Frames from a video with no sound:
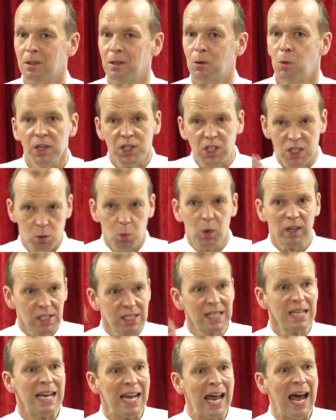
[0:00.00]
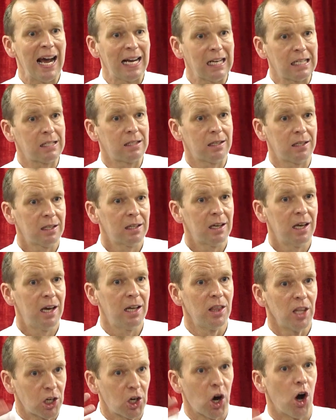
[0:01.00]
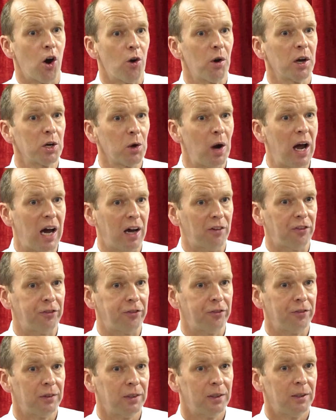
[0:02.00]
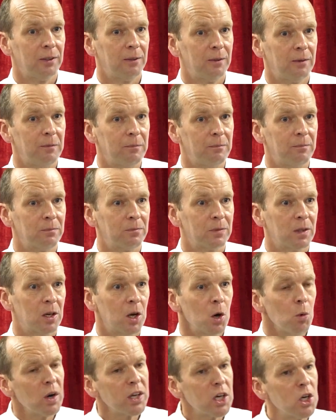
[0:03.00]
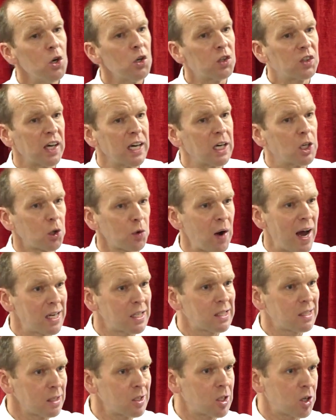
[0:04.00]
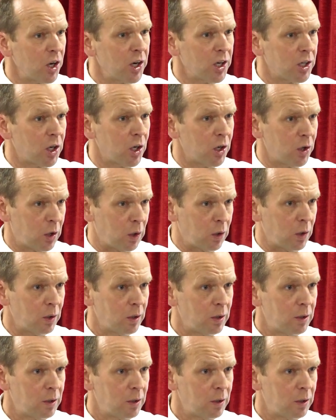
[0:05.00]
What's, what's the next in the choreograph? What do you think Christ is going to do?